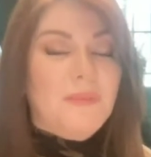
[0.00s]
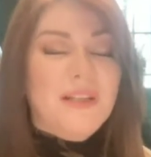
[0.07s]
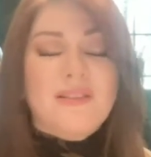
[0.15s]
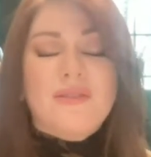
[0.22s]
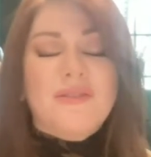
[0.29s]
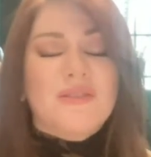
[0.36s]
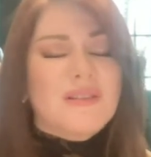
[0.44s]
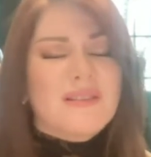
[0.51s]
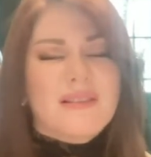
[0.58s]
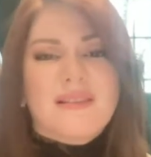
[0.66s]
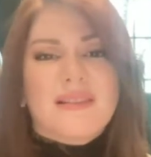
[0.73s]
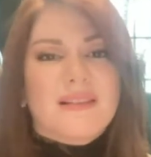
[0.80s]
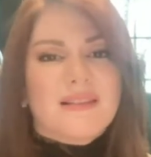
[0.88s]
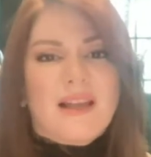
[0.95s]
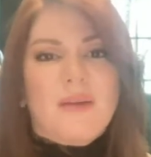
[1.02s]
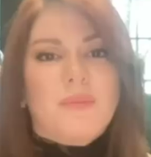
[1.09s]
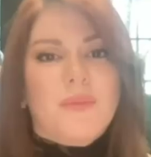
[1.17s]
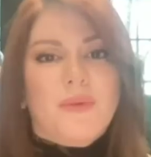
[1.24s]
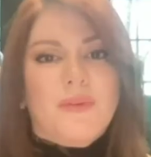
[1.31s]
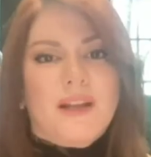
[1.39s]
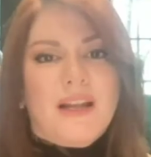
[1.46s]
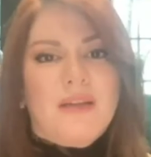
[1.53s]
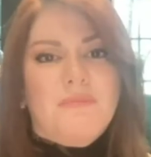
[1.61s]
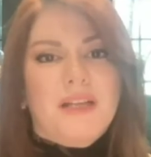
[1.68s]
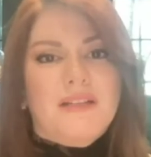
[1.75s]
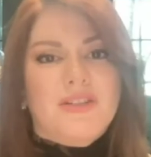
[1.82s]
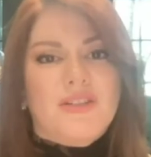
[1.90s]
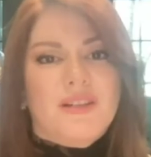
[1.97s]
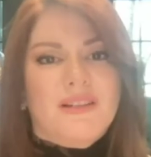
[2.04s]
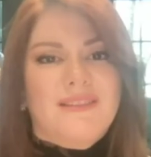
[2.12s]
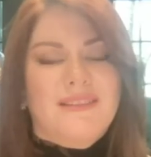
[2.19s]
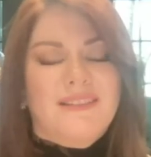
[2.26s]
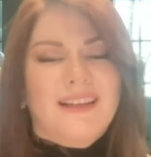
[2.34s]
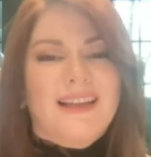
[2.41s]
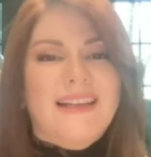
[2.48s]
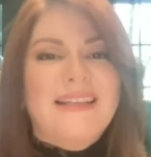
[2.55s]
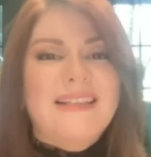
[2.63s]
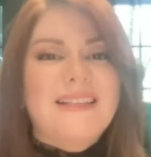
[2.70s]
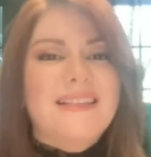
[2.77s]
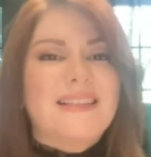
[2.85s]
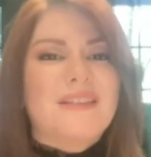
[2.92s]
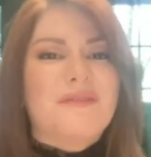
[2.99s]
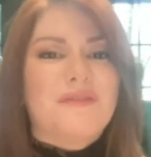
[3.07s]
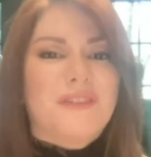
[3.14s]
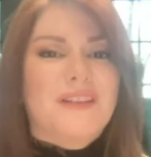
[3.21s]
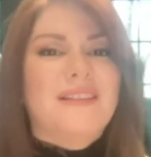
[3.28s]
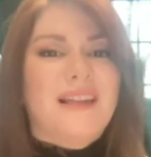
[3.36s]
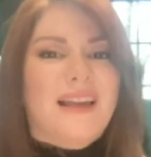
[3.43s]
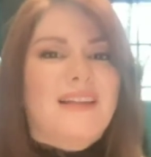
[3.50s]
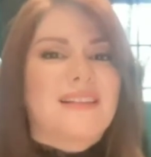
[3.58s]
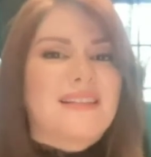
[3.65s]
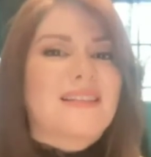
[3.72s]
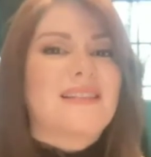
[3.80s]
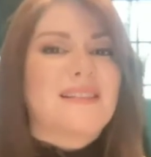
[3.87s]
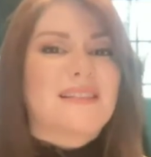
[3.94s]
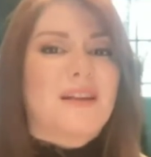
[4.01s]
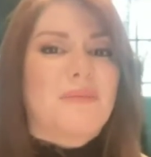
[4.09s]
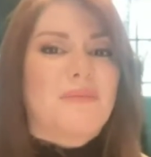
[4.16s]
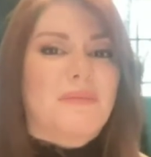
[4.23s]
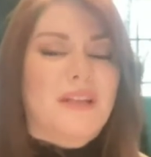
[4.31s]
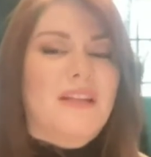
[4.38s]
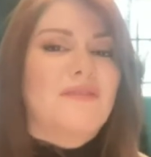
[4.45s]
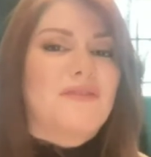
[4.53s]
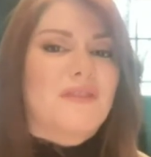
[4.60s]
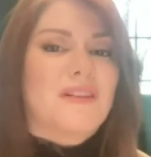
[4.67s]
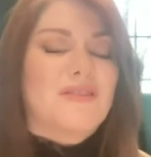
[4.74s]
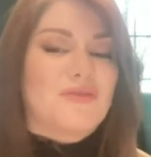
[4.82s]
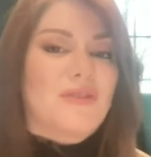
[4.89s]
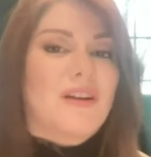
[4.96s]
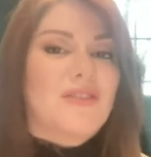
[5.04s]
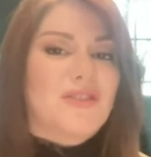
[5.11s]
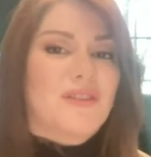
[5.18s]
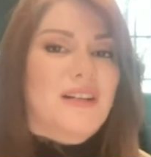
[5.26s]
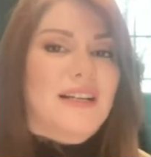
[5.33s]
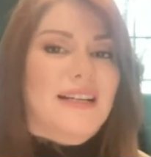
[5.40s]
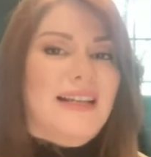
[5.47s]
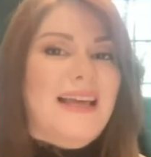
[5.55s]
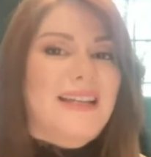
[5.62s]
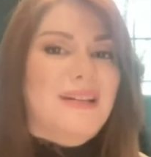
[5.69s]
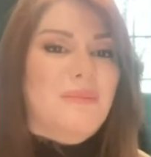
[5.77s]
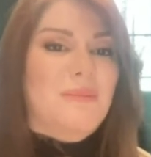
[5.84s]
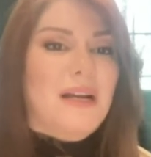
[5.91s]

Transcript: Based on just this example that I mentioned, is the fintech system infrastructure in Latin